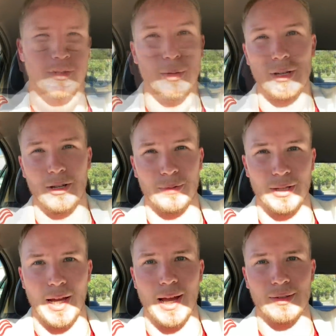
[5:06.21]
So I'll be honest
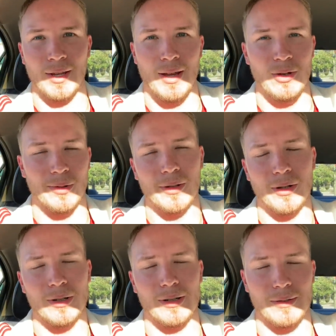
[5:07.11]
with you guys, Dark
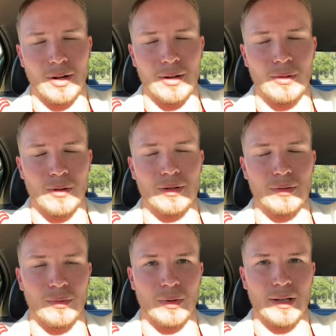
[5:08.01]
Horse
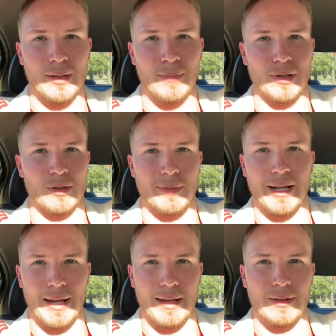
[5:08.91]
really pushed
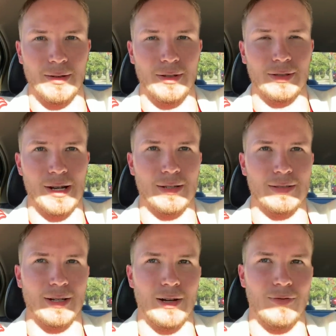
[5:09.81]
my hand on this kind of
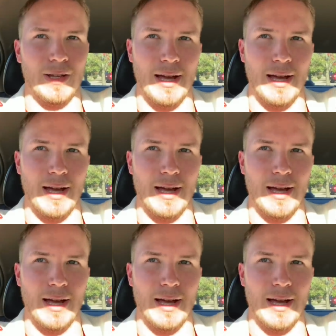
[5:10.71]
stuff.